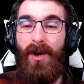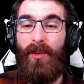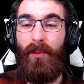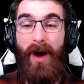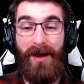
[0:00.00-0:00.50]

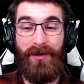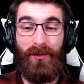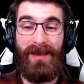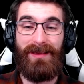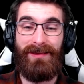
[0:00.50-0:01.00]

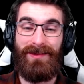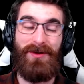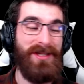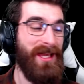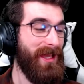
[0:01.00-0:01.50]
Waterwings.
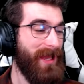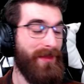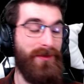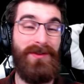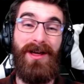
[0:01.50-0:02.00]
Okay, yeah,
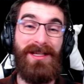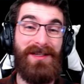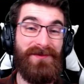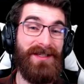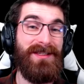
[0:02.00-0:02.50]
there's a lot of
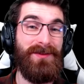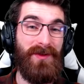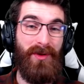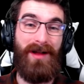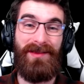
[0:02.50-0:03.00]
conflicted
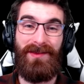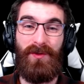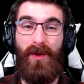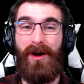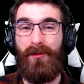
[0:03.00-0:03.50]
responses to
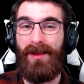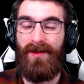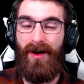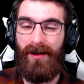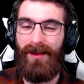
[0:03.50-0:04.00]
Waterwings
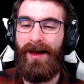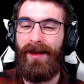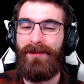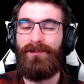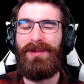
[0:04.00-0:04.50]

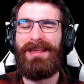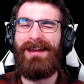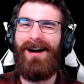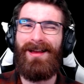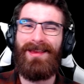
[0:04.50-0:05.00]
online
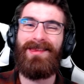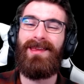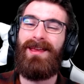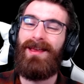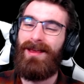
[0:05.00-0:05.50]
because
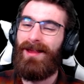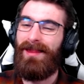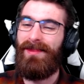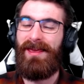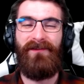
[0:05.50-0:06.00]

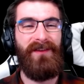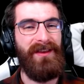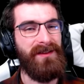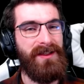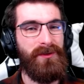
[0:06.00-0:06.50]
they
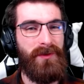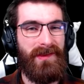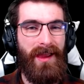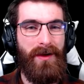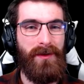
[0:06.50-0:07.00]
feel a little
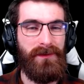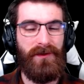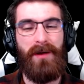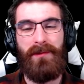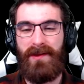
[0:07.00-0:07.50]
recycled
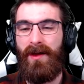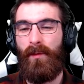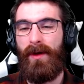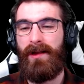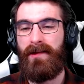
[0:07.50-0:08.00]
from
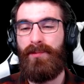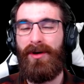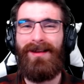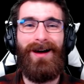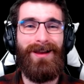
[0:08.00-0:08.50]
Sunwings,
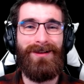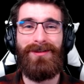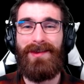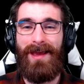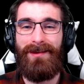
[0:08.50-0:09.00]
but I
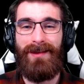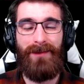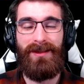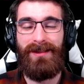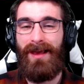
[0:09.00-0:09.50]
understand it. I
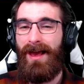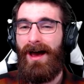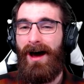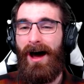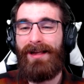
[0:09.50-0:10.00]
mean,
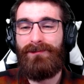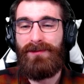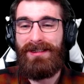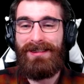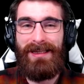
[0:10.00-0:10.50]
I
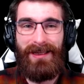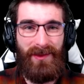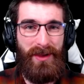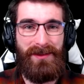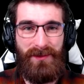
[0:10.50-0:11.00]
didn't
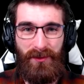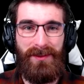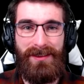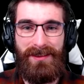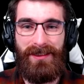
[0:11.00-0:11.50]
expect
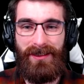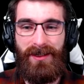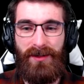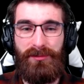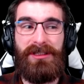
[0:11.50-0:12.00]
Gorilla to
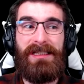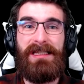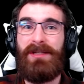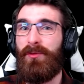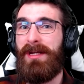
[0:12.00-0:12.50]

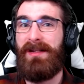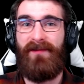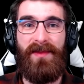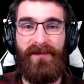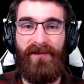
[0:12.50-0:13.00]
completely
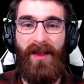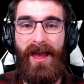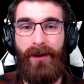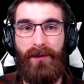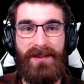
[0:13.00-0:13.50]
reinvent the
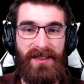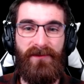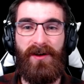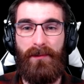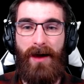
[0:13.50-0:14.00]
flying with a
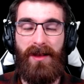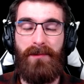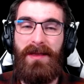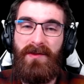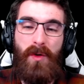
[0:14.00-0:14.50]
different mount. It
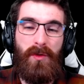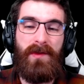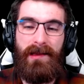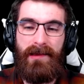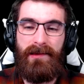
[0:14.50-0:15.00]
makes total
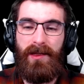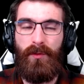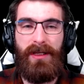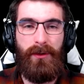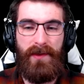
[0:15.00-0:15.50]
sense that they'd
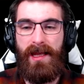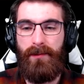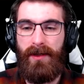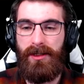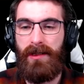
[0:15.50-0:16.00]
reuse
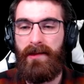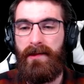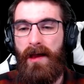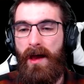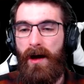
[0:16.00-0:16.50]
animations.
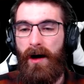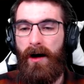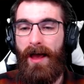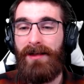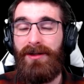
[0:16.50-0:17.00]

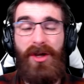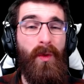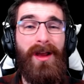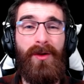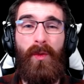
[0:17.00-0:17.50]
And you know
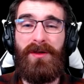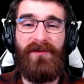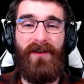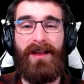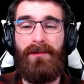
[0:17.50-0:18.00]
what? When you're
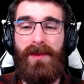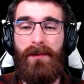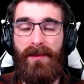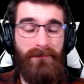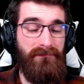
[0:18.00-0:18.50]

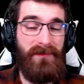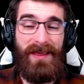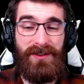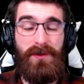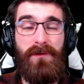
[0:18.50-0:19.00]
fighting them,
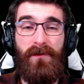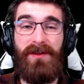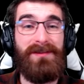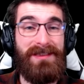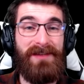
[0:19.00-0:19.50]
they do
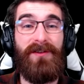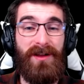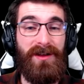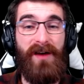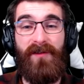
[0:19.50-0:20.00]
feel different
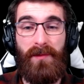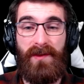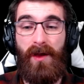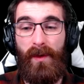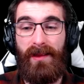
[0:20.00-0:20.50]
enough from
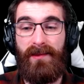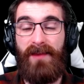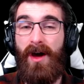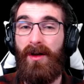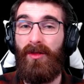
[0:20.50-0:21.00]
Sunwings.
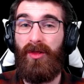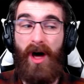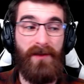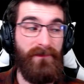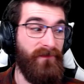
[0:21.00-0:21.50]
They've got a
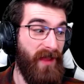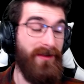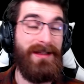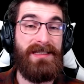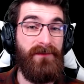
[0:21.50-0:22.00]
lot of
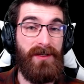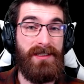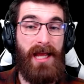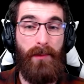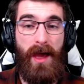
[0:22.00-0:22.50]
very different
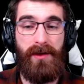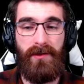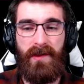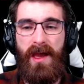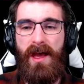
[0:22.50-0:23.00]
attack
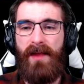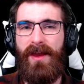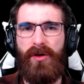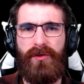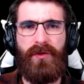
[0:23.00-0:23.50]
patterns.
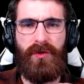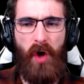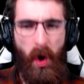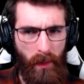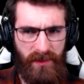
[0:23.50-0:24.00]
They are
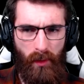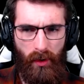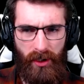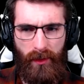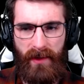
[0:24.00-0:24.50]
so much
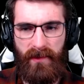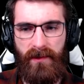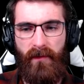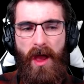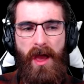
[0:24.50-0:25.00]
more
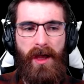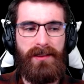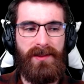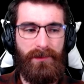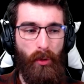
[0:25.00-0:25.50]
aggressive,
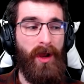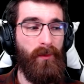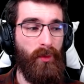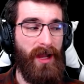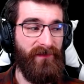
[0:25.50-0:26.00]
to the
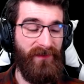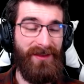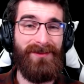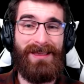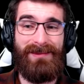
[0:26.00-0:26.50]
point where I
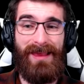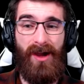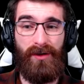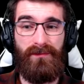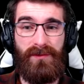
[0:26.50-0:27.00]
feel like they
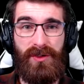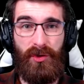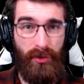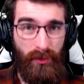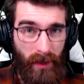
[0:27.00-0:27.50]
are
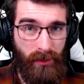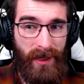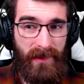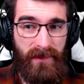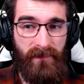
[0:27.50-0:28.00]
too
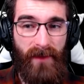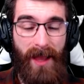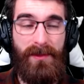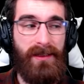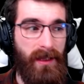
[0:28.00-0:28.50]
aggressive. I
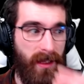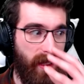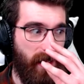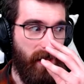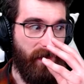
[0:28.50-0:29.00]
mean,
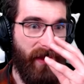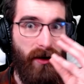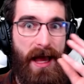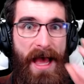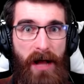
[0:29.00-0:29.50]
their
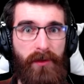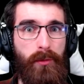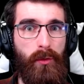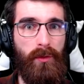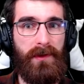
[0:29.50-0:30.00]
health
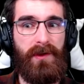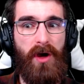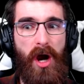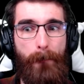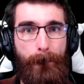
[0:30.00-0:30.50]
pools
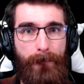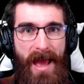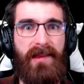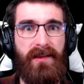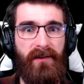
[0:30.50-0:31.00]
are
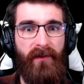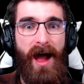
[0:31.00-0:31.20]
massive.